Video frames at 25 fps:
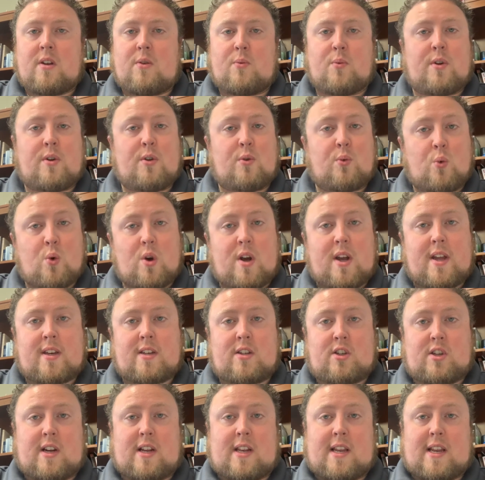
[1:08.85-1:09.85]
With what
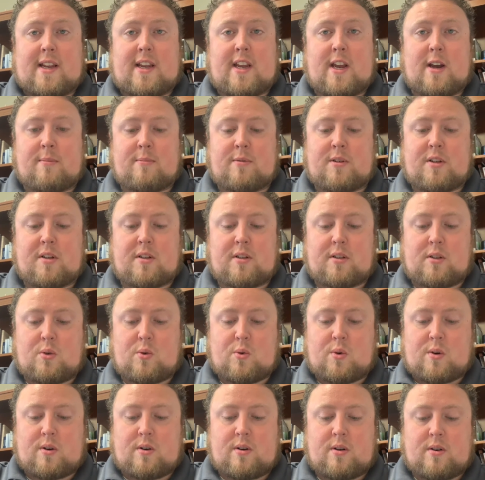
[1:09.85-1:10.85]
shall I come to the
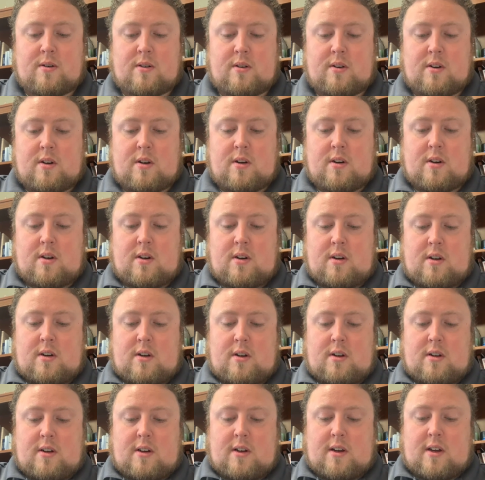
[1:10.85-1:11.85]
Lord?
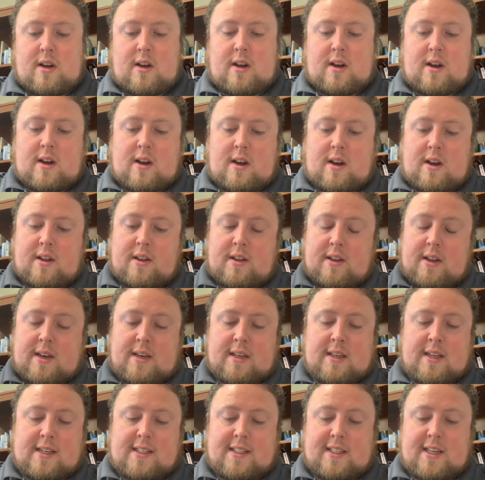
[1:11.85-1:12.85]

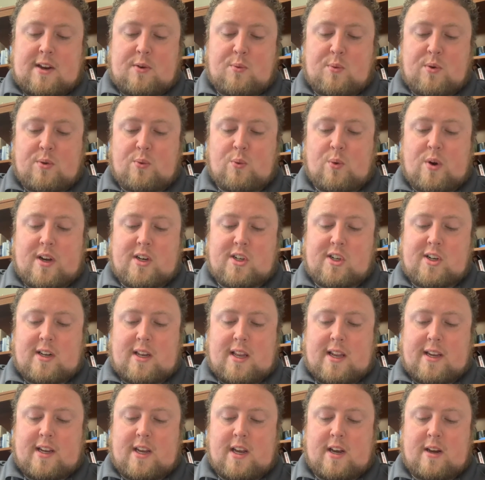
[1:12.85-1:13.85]
And they say, with what shall
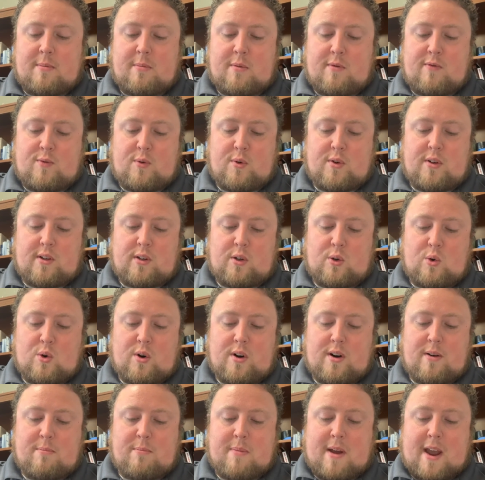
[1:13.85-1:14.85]
I come before the
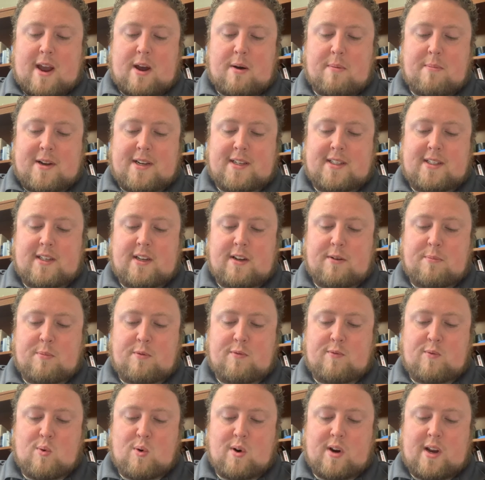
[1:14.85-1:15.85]
Lord and bow myself
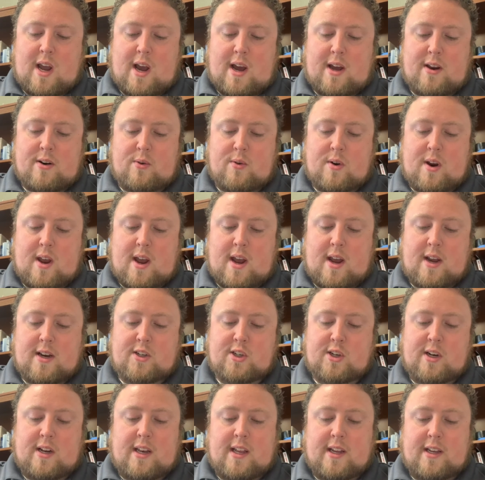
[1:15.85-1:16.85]
before God on high?
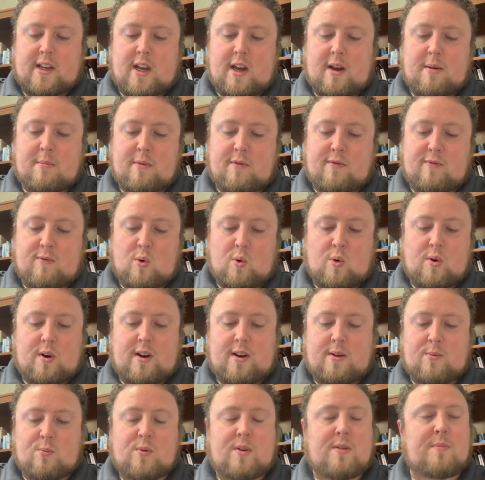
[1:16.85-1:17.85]
Shall I come before
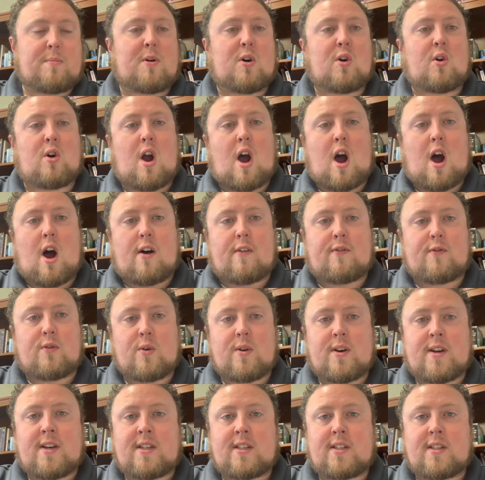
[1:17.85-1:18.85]
him with burnt
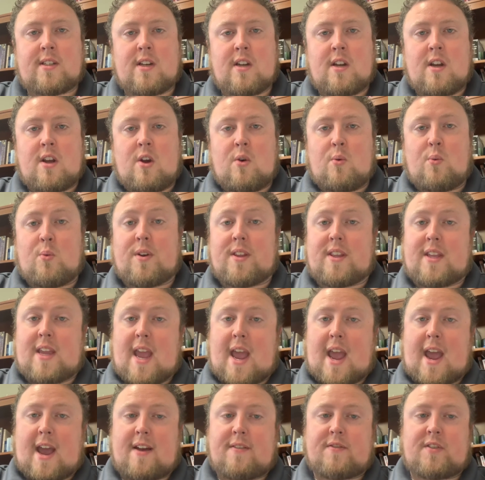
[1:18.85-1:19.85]
offerings, with
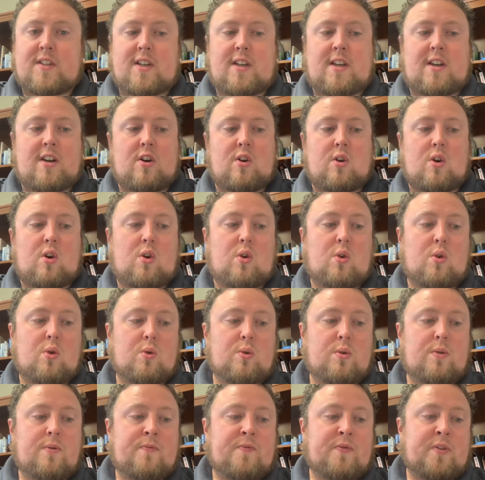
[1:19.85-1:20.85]
calves a year
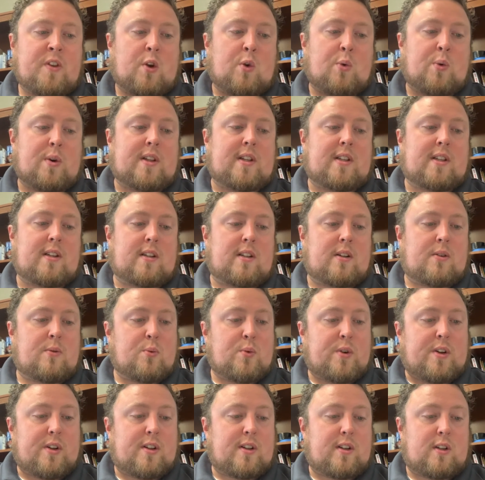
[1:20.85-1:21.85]
old? Will the
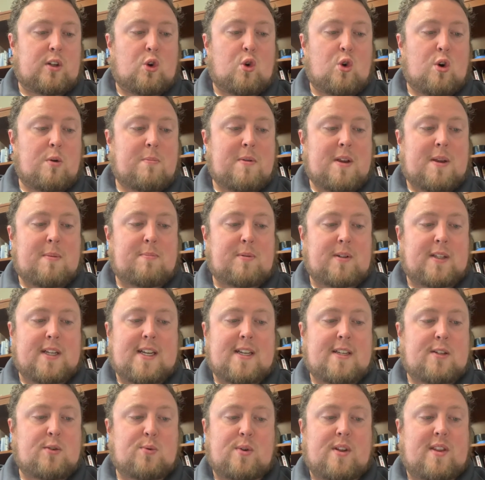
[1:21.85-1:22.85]
Lord be
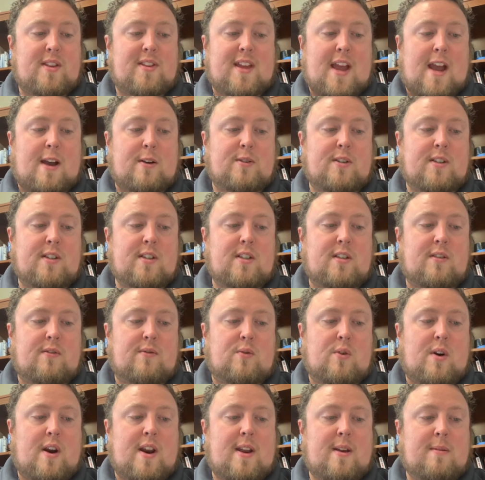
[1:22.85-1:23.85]
pleased with thousands of
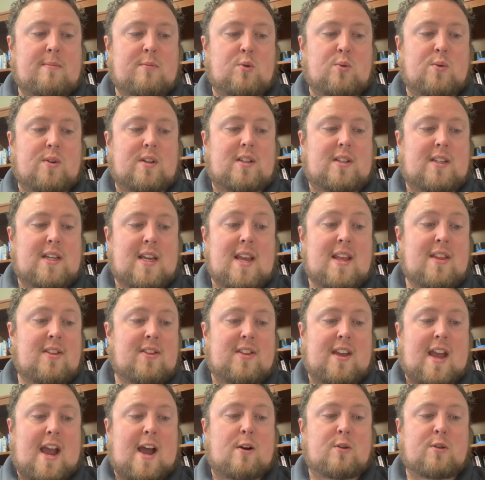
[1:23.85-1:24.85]
rams, with
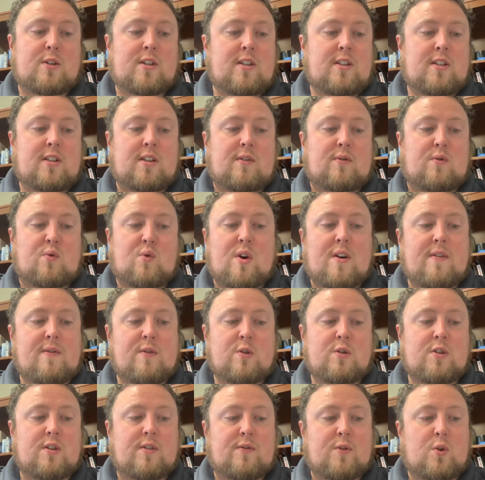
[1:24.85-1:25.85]
10,000s of
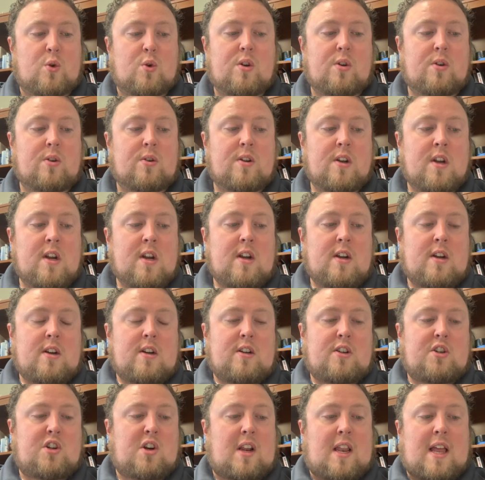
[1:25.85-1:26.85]
rivers of oil?
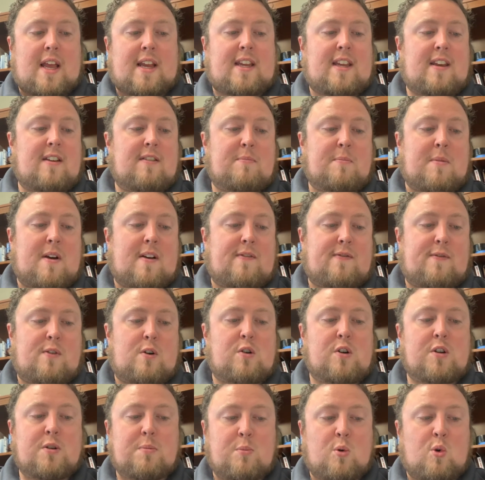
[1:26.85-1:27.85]
Shall I give my
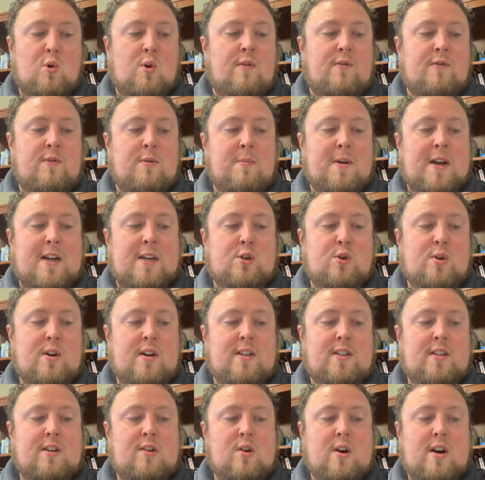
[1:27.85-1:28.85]
firstborn for my
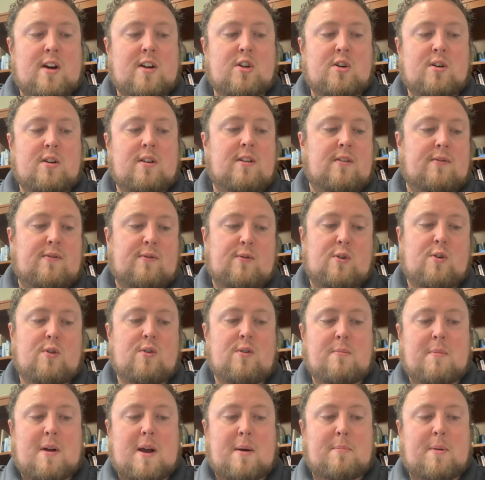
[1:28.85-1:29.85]
transgression, the fruit
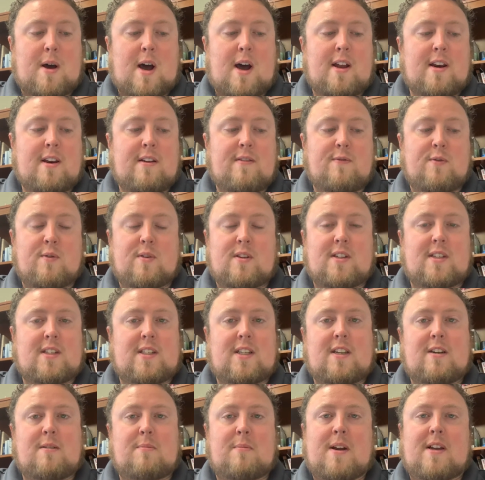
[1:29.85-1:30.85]
of my body for the
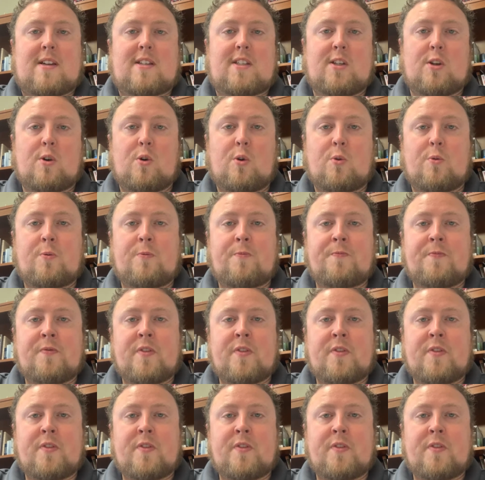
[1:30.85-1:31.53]
sin of my soul?